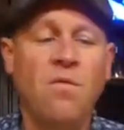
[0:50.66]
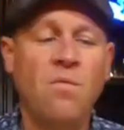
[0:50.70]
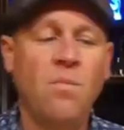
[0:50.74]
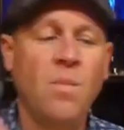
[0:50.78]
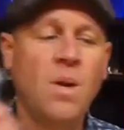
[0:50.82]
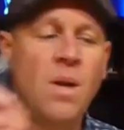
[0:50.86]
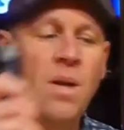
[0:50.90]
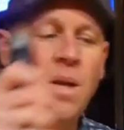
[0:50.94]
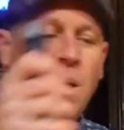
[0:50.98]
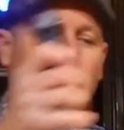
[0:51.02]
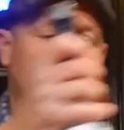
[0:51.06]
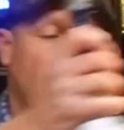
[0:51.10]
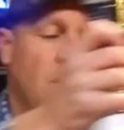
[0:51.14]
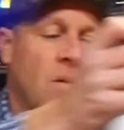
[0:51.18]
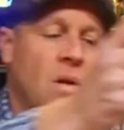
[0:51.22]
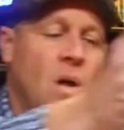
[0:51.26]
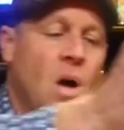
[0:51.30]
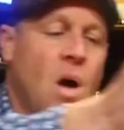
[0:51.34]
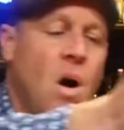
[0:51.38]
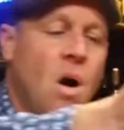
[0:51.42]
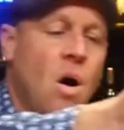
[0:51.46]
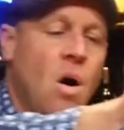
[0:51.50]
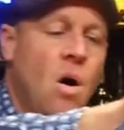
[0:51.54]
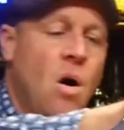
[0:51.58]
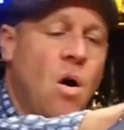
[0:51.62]
milliliters
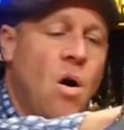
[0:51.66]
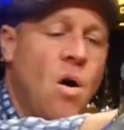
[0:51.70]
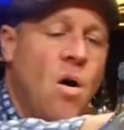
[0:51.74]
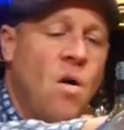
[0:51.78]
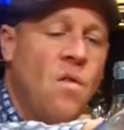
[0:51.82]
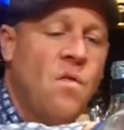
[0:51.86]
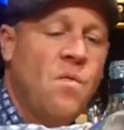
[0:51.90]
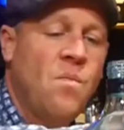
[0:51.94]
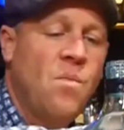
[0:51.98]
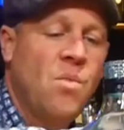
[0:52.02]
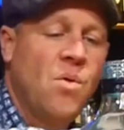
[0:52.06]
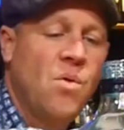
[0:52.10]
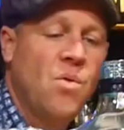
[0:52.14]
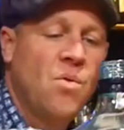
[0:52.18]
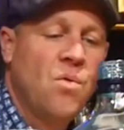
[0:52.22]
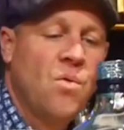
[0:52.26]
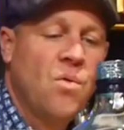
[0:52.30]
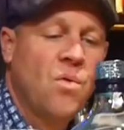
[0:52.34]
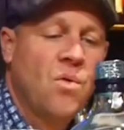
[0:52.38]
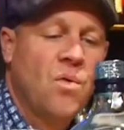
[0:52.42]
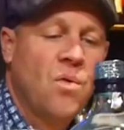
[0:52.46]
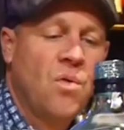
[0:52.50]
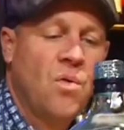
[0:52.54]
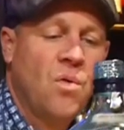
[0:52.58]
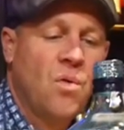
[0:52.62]
of
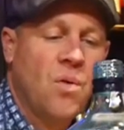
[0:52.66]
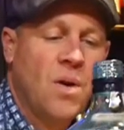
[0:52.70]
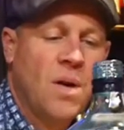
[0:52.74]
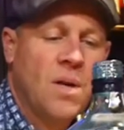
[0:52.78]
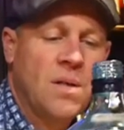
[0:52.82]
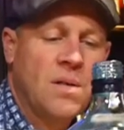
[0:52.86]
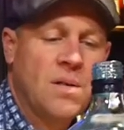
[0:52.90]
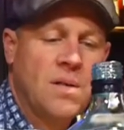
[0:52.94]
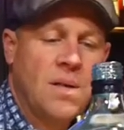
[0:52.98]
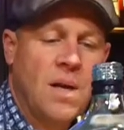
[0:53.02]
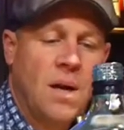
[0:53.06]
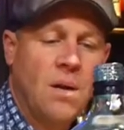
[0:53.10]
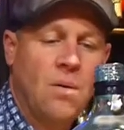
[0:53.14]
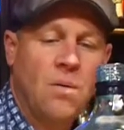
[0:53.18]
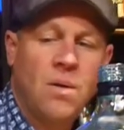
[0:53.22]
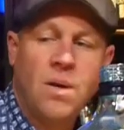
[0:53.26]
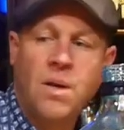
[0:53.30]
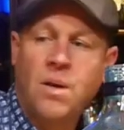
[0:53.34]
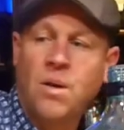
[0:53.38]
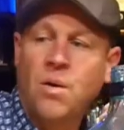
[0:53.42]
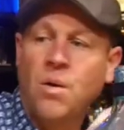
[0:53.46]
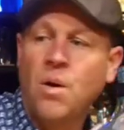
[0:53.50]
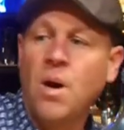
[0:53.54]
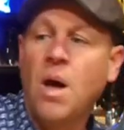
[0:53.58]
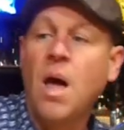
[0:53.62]
blue curacao
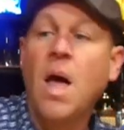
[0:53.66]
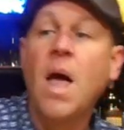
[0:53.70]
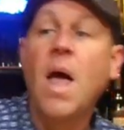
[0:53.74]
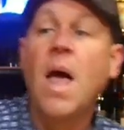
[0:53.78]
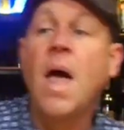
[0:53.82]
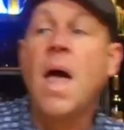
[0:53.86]
liqueur